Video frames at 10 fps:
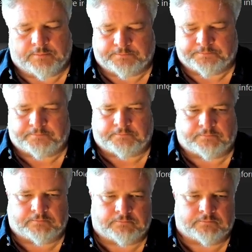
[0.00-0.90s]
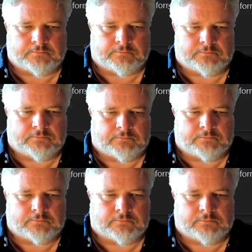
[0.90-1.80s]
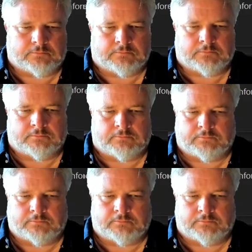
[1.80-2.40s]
Nothing is said.